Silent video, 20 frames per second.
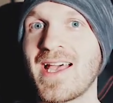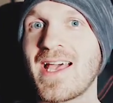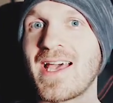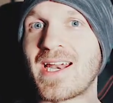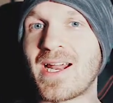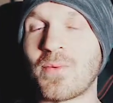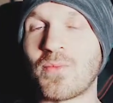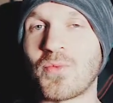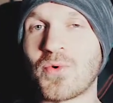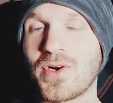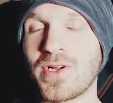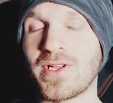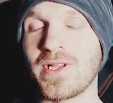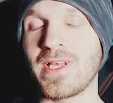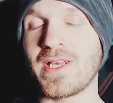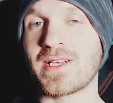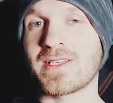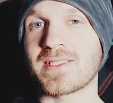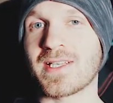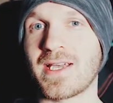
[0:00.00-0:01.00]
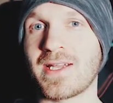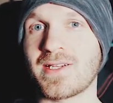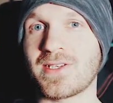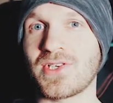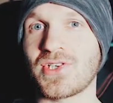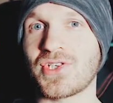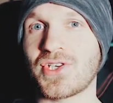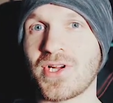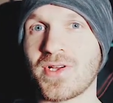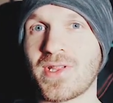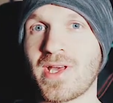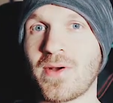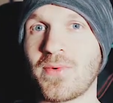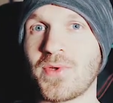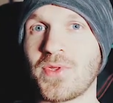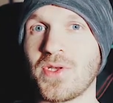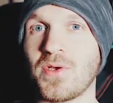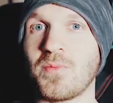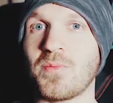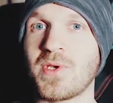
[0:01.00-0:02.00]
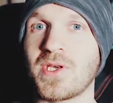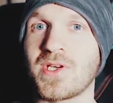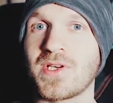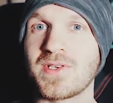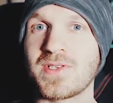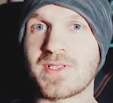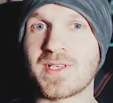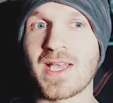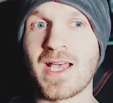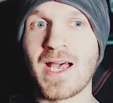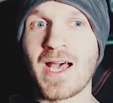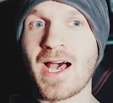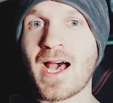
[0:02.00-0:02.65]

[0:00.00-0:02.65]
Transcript: And I'm really excited to share that with you because